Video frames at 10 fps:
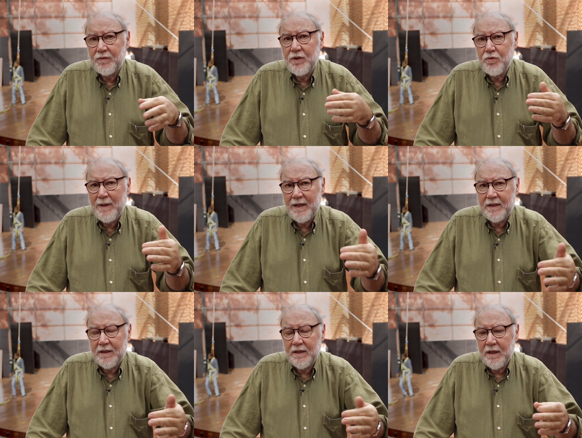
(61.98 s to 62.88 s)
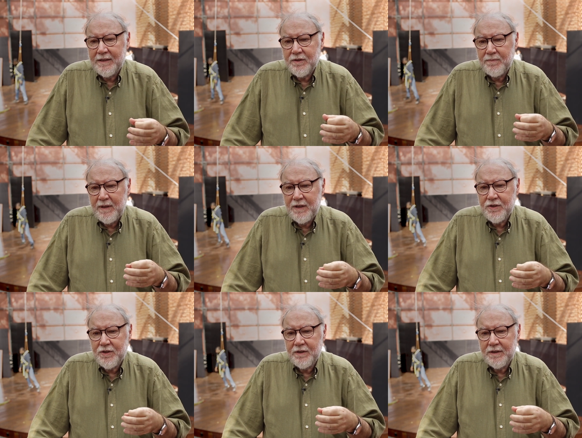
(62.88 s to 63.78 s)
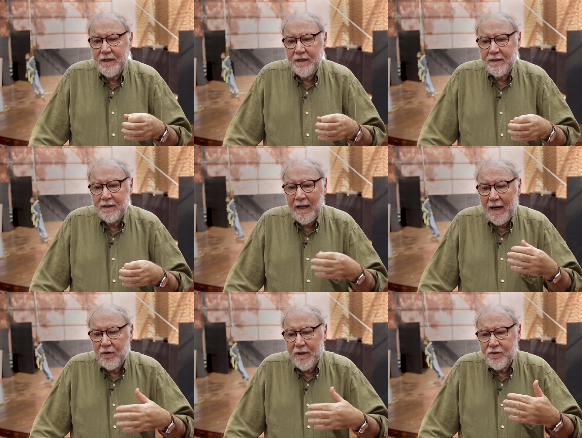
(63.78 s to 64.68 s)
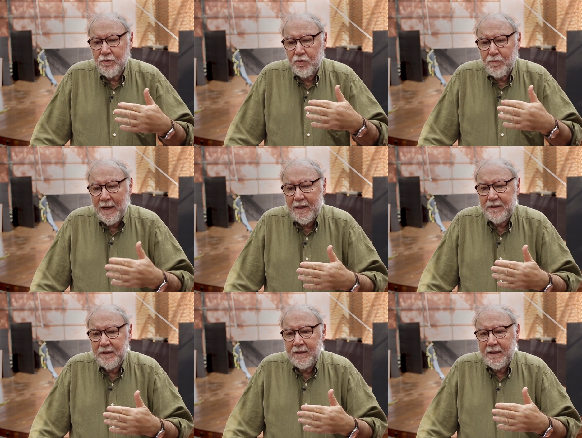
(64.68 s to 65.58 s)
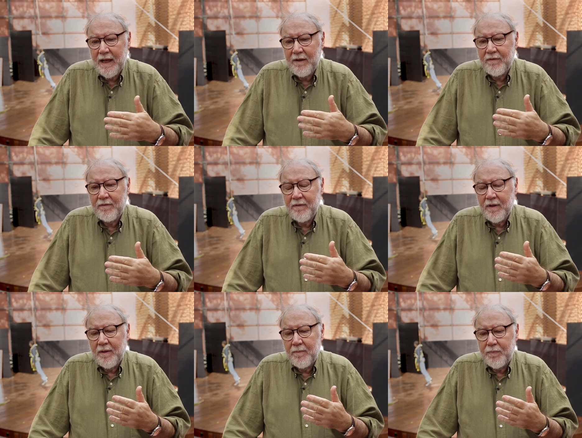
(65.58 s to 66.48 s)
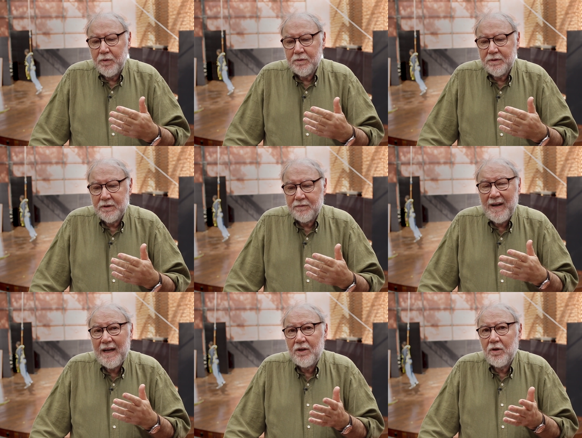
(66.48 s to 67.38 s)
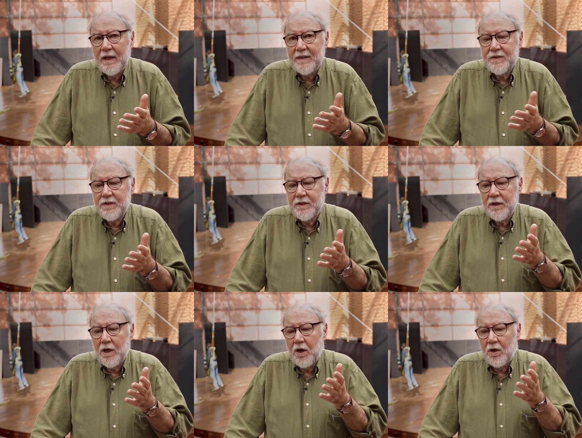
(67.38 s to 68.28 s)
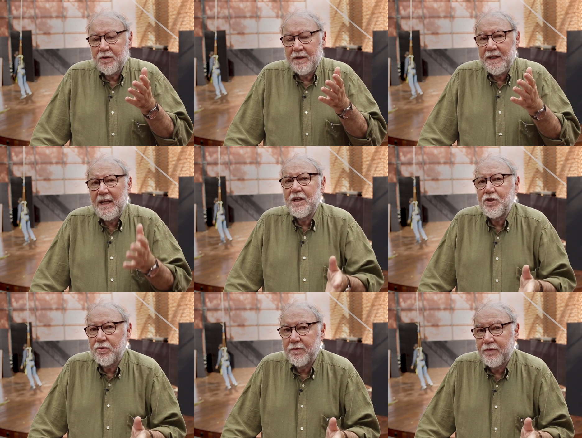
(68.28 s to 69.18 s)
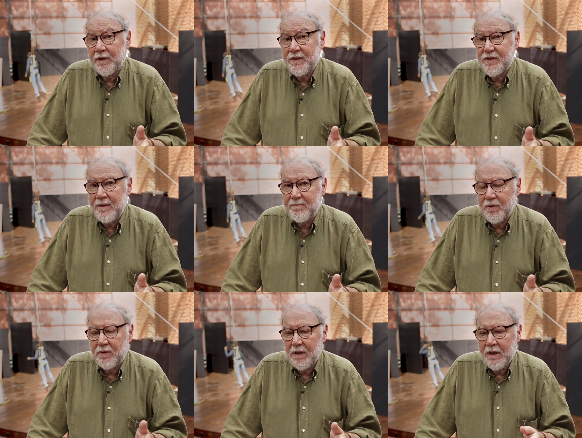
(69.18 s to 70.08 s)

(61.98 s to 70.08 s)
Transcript: of the humanity. That means that the arrogance of humanity, they have put violence on the nature, for example.